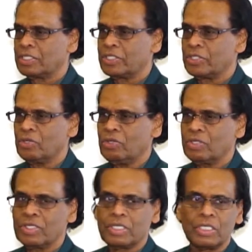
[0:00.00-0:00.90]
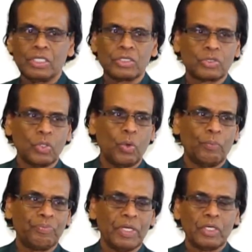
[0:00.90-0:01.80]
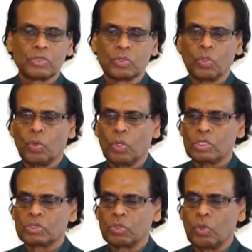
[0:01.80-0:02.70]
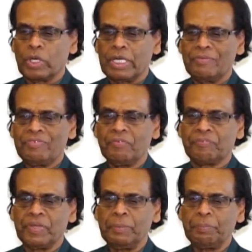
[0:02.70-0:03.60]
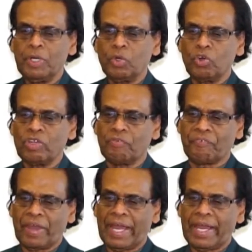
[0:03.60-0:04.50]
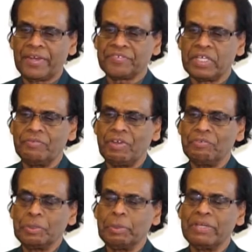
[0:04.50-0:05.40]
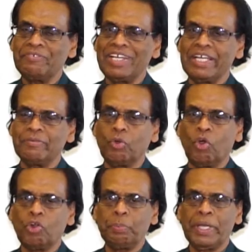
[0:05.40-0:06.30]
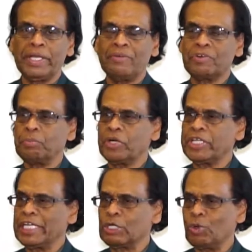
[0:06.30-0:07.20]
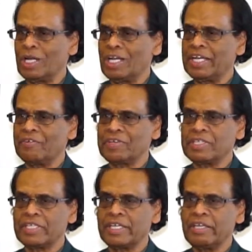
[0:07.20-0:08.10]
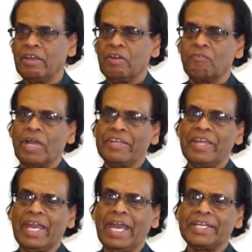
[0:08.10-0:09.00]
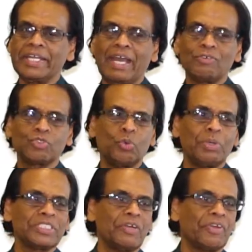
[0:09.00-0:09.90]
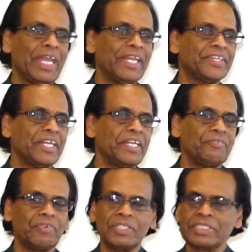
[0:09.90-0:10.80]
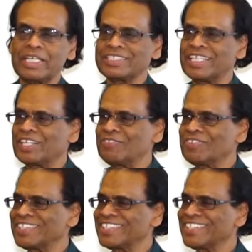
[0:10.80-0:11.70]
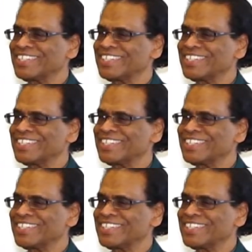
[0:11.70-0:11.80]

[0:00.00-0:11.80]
You know, so if the people know the facts, and if everybody believe God made everybody equal and everything, why they had to have so much of hate and differentiation and everything?